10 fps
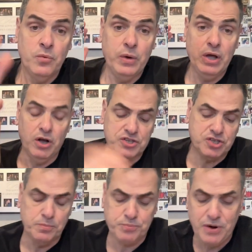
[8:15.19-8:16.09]
We
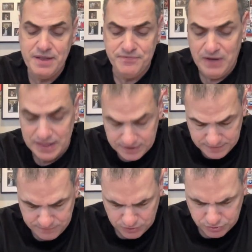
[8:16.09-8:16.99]
also pray,
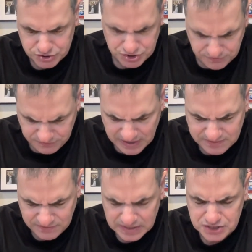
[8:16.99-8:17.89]
Father, for Christian
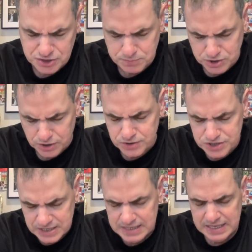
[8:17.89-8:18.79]
Faith Fellowship
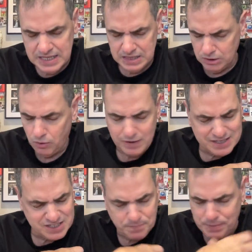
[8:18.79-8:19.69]
Church. Lord,
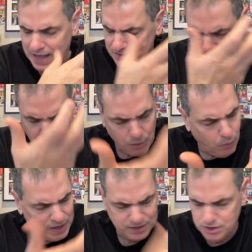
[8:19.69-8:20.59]
as the pastor, I
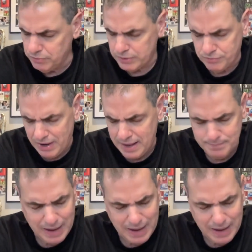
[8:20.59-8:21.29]
want to do it right.